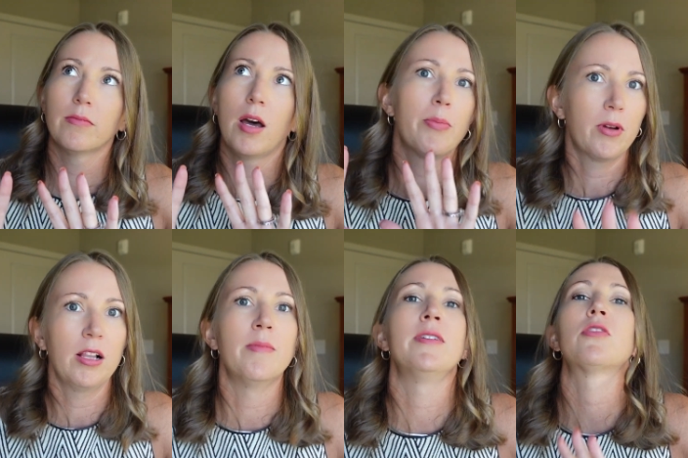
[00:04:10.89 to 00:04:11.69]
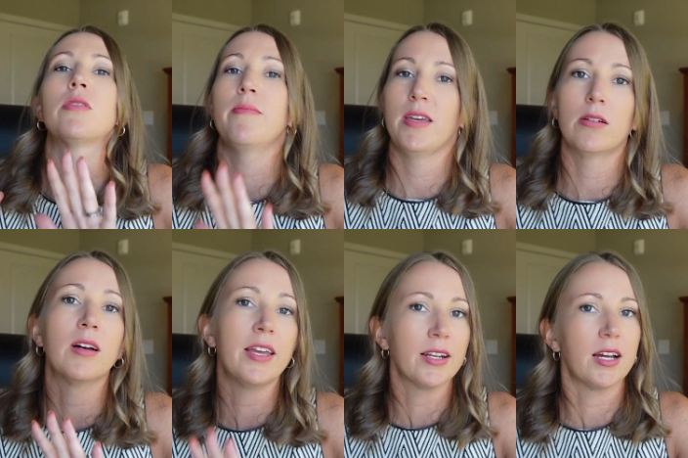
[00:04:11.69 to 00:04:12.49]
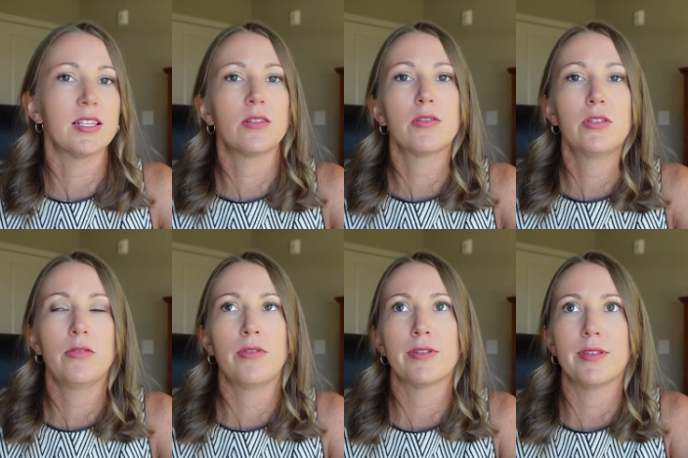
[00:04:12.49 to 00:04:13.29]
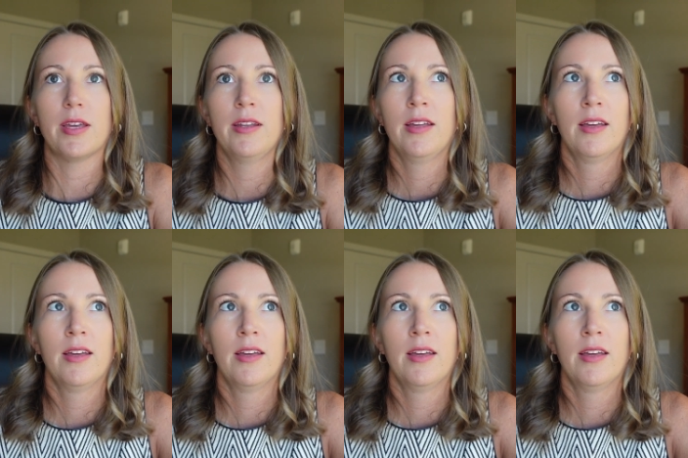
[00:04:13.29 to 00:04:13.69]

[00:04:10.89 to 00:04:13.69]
upper elementary, middle, and high school students that,